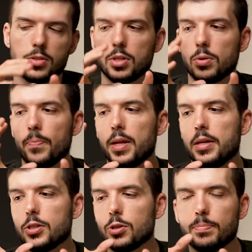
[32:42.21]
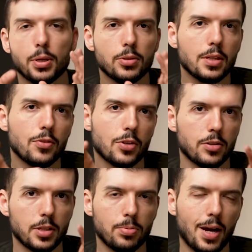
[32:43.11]
So you're building these
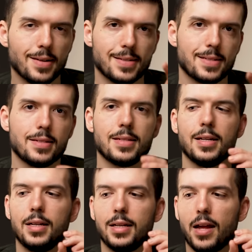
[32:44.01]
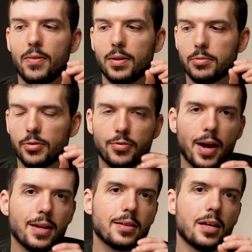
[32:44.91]
early processes and then
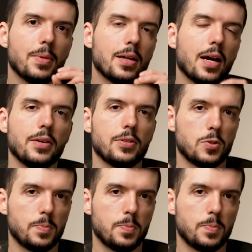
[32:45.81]
refining them and hiring